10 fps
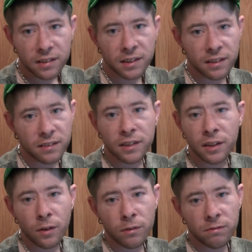And, you
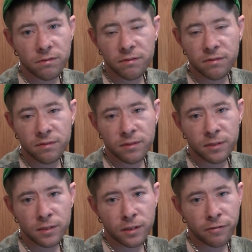know,
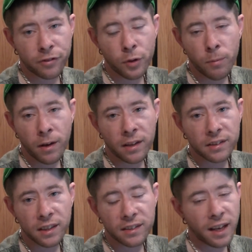the few
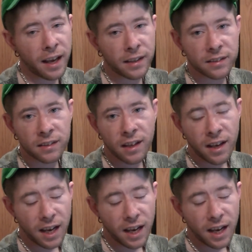minutes it takes,